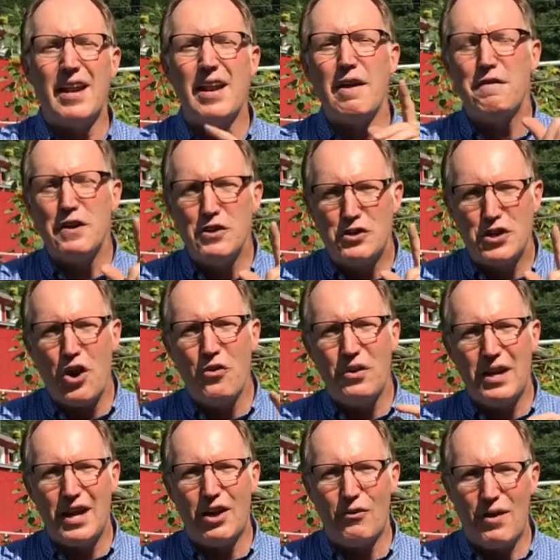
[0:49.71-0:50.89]
And if you don't
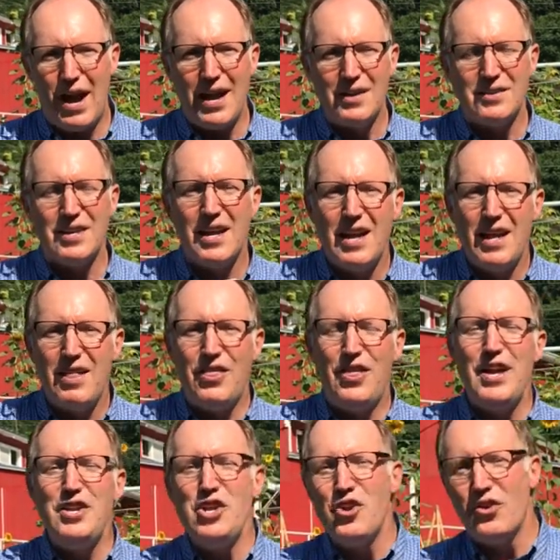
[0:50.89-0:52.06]
get it right,
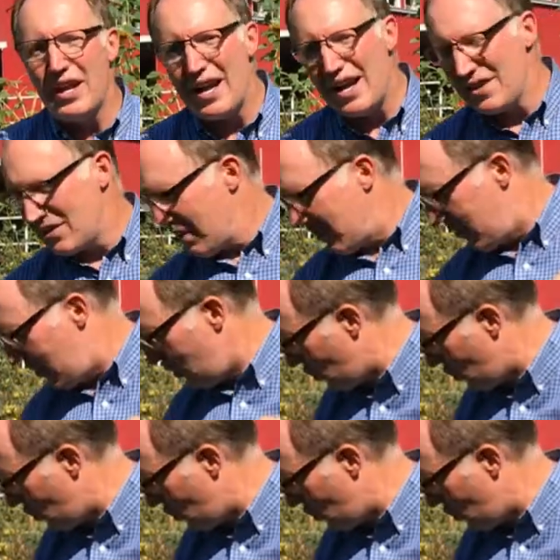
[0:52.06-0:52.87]
then you get the